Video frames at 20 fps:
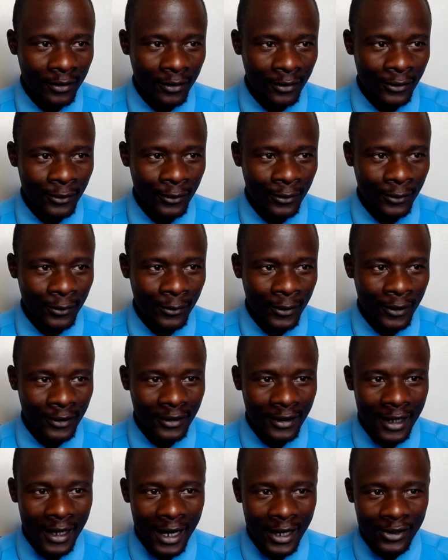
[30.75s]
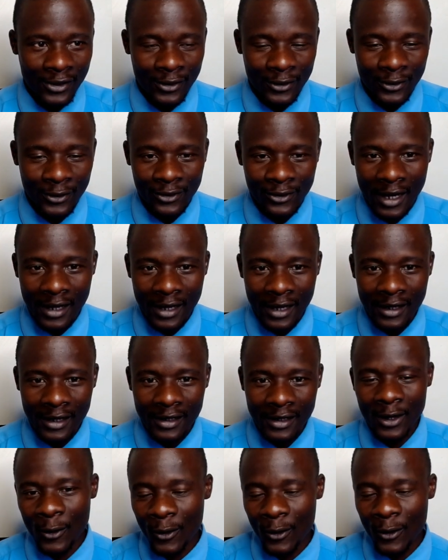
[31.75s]
towards the National Sunday
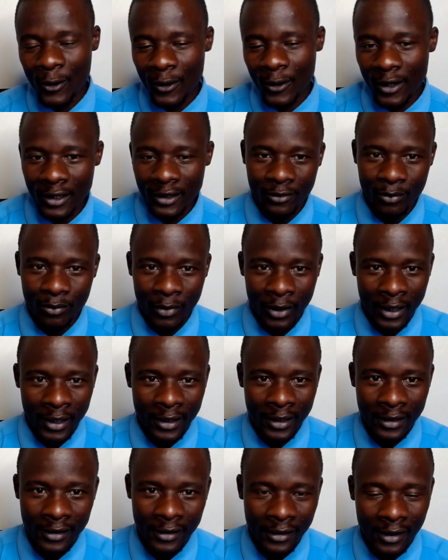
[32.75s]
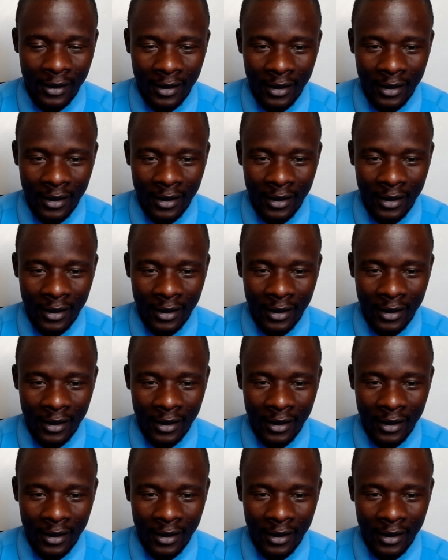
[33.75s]
Law is being